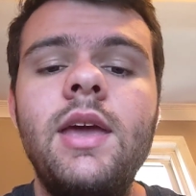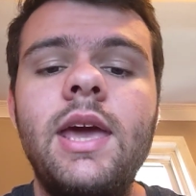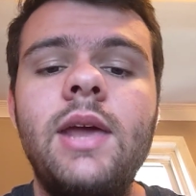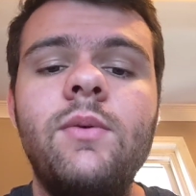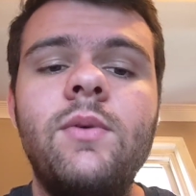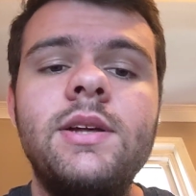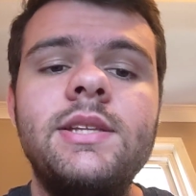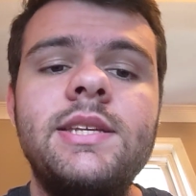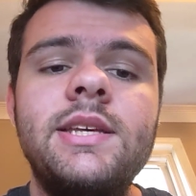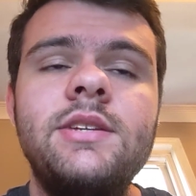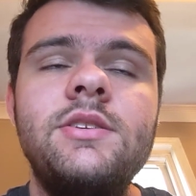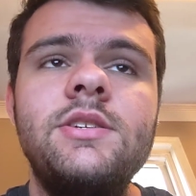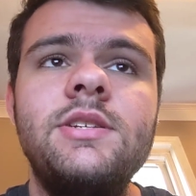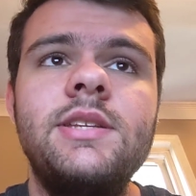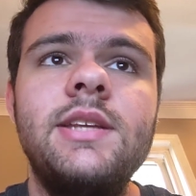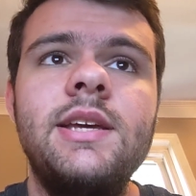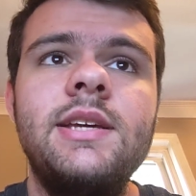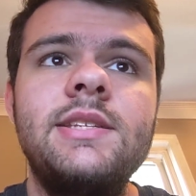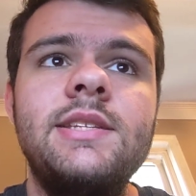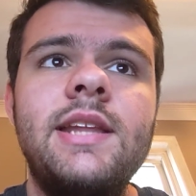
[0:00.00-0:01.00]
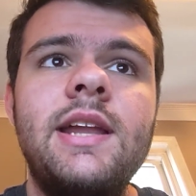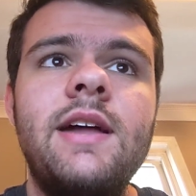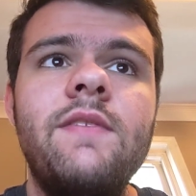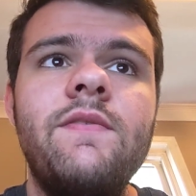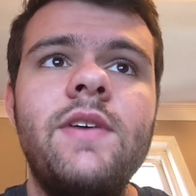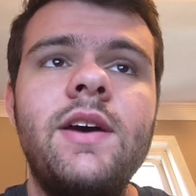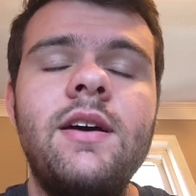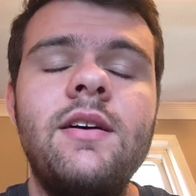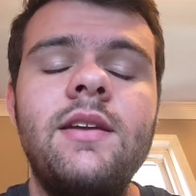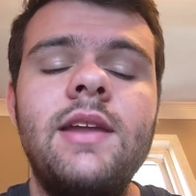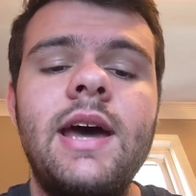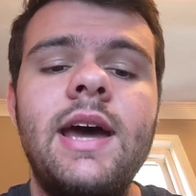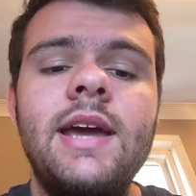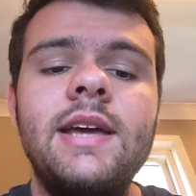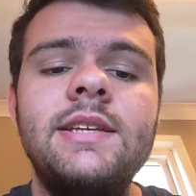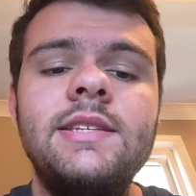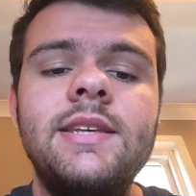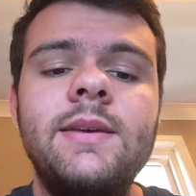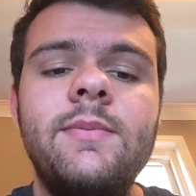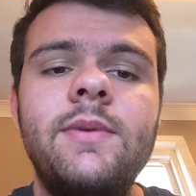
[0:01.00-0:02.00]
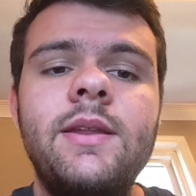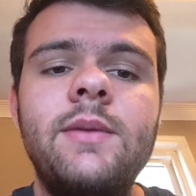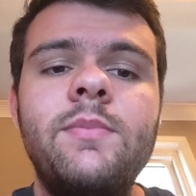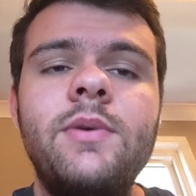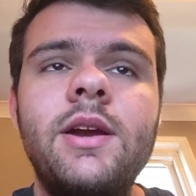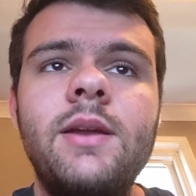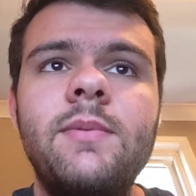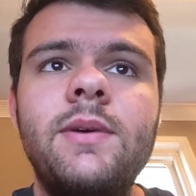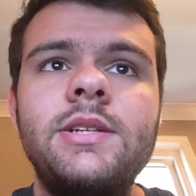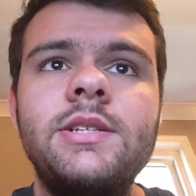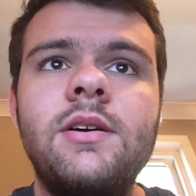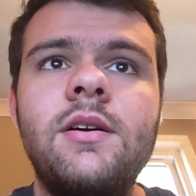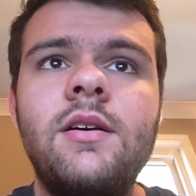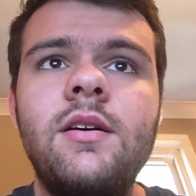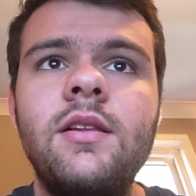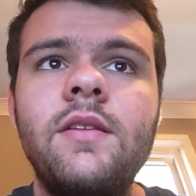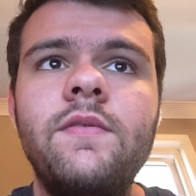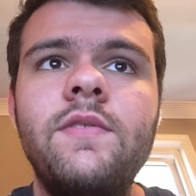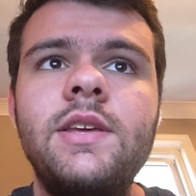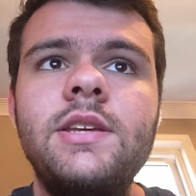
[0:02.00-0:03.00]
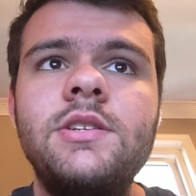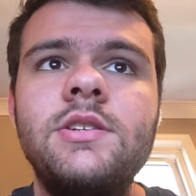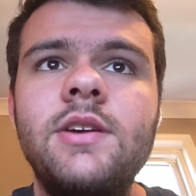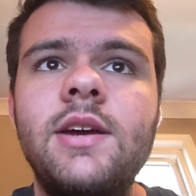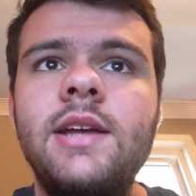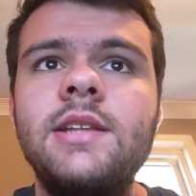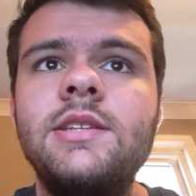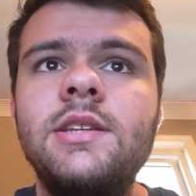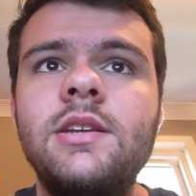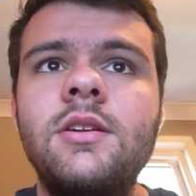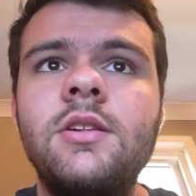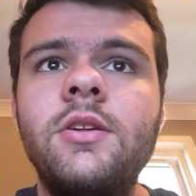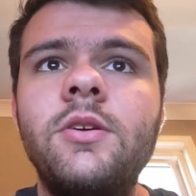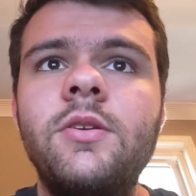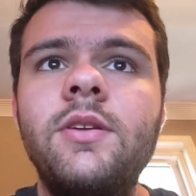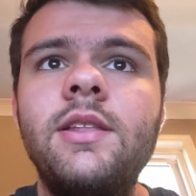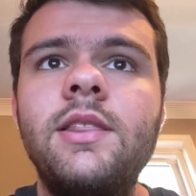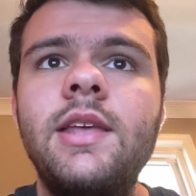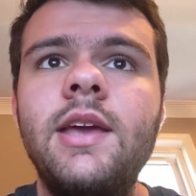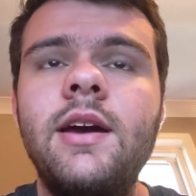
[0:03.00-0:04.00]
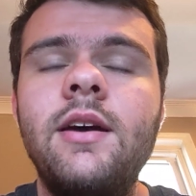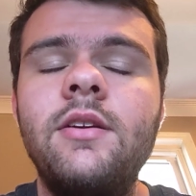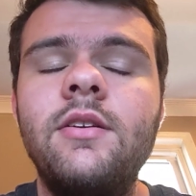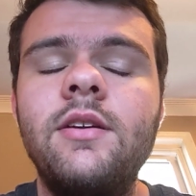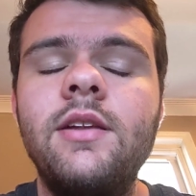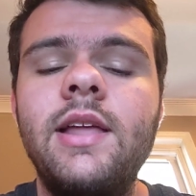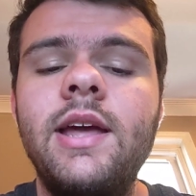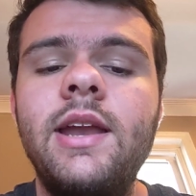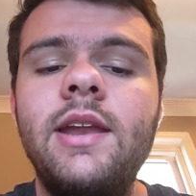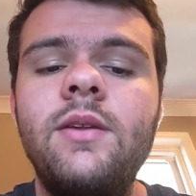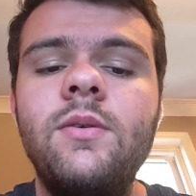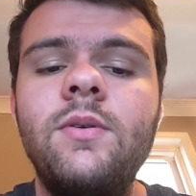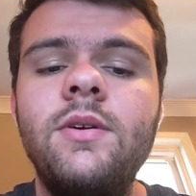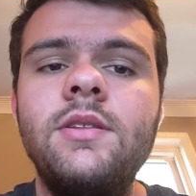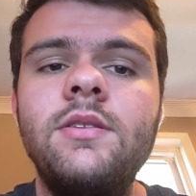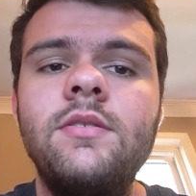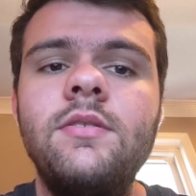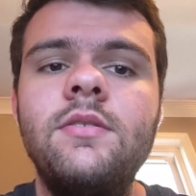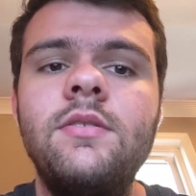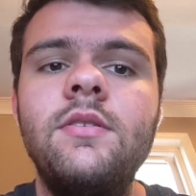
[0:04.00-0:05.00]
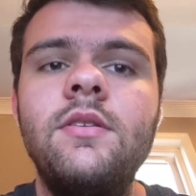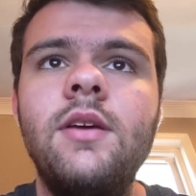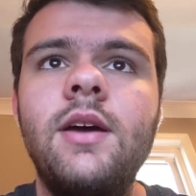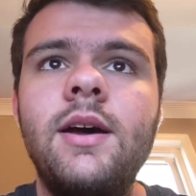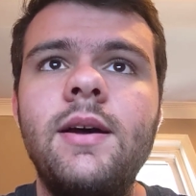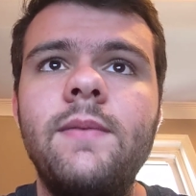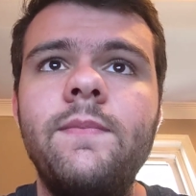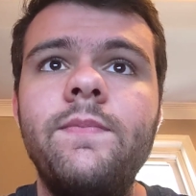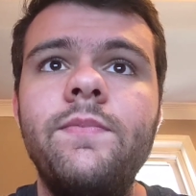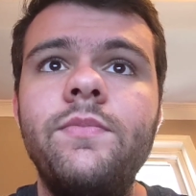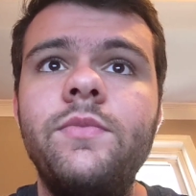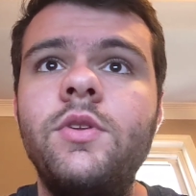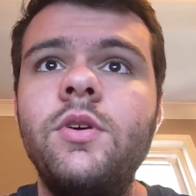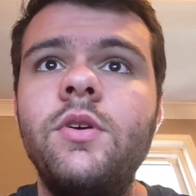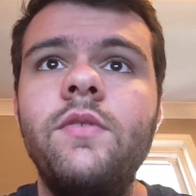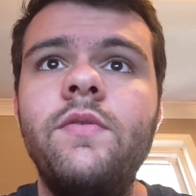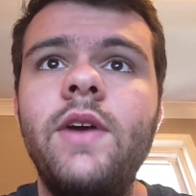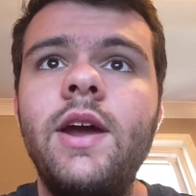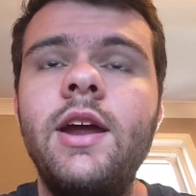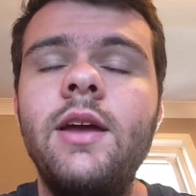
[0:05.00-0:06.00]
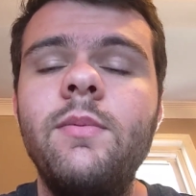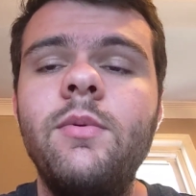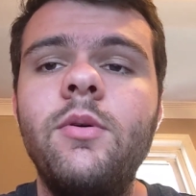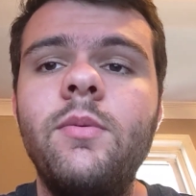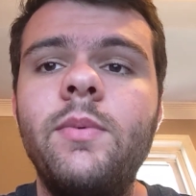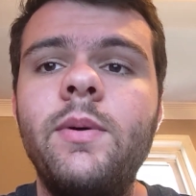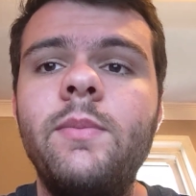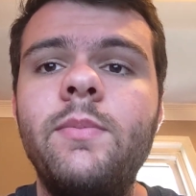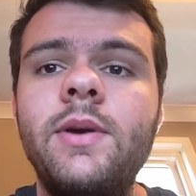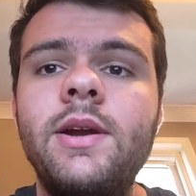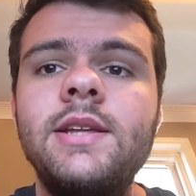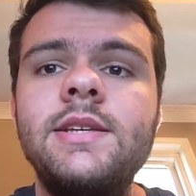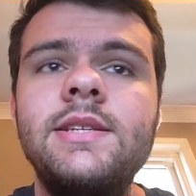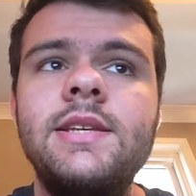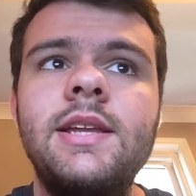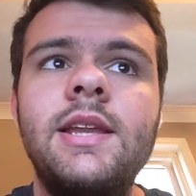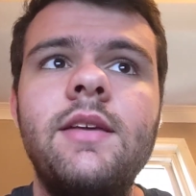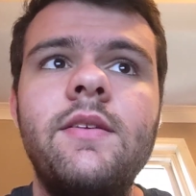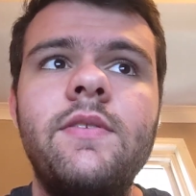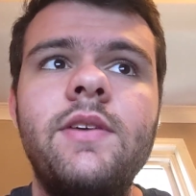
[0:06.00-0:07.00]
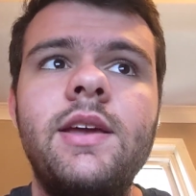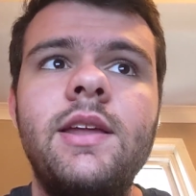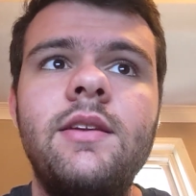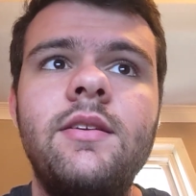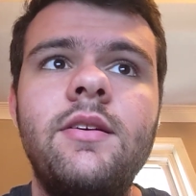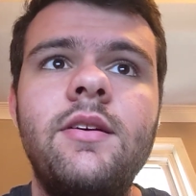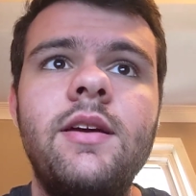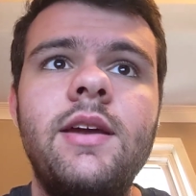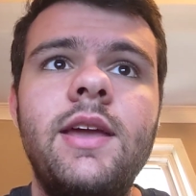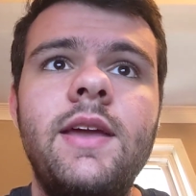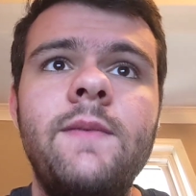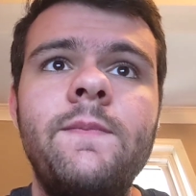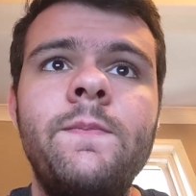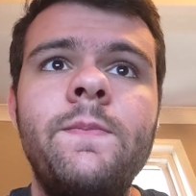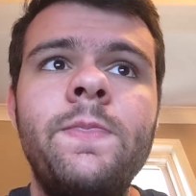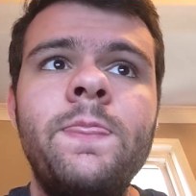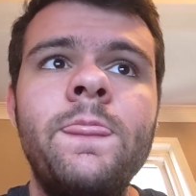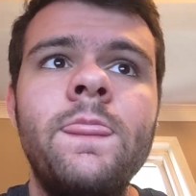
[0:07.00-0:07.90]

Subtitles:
And what's interesting is that I found I exhibited pretty much all of these traits, including the unrelated ones, to a variable but pretty significant degree.